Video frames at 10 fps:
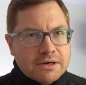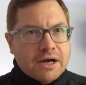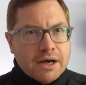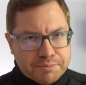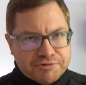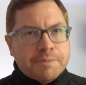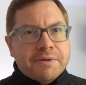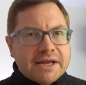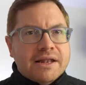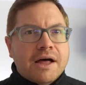a
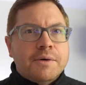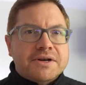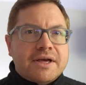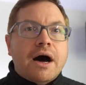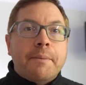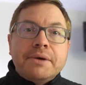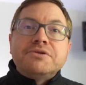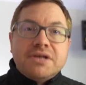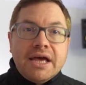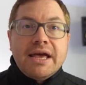properly lowered car, but
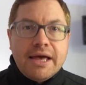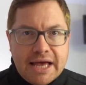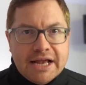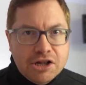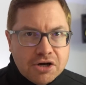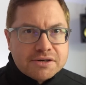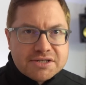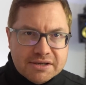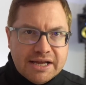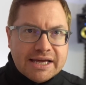it
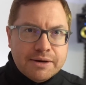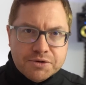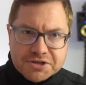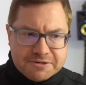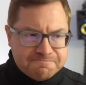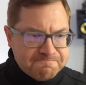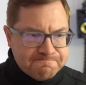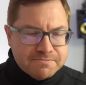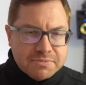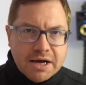looked like it was,
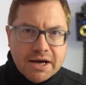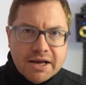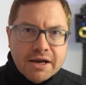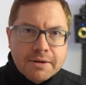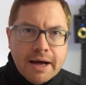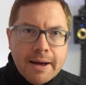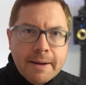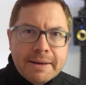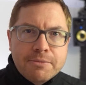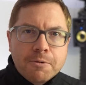a
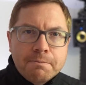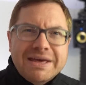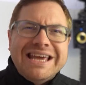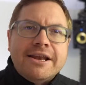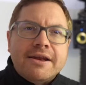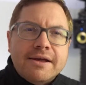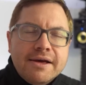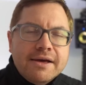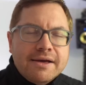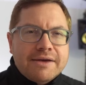bit more mean,
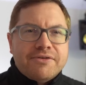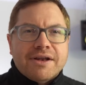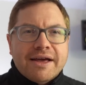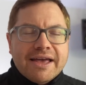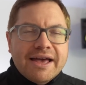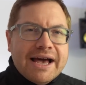if you like.